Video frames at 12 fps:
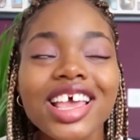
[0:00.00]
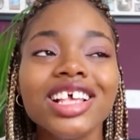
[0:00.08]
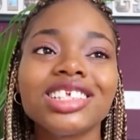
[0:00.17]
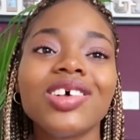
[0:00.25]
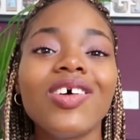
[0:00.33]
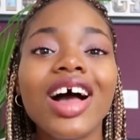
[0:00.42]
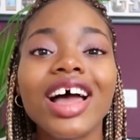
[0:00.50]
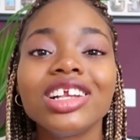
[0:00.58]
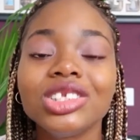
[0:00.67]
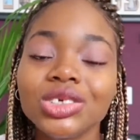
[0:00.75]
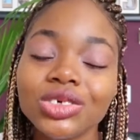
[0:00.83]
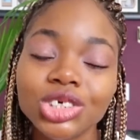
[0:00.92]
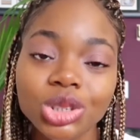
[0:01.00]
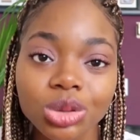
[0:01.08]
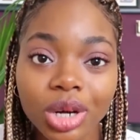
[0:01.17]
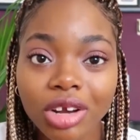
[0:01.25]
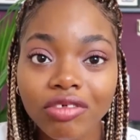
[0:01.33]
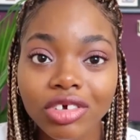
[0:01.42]
So I do
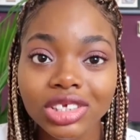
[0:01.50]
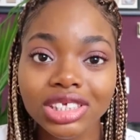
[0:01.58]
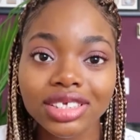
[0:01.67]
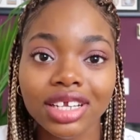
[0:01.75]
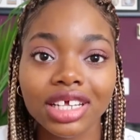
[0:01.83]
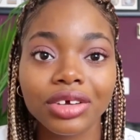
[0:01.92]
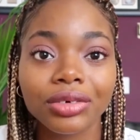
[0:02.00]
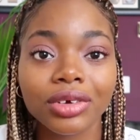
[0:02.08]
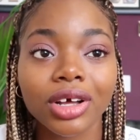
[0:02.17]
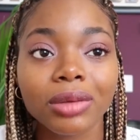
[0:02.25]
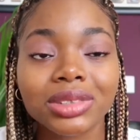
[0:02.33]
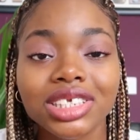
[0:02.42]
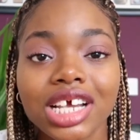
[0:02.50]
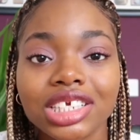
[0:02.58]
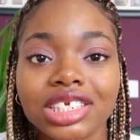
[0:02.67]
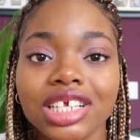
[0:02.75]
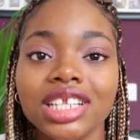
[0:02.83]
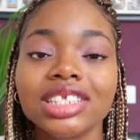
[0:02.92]
short interval study
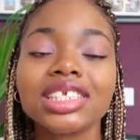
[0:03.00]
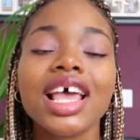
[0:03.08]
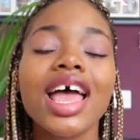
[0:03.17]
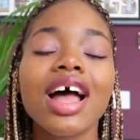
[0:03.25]
sessions,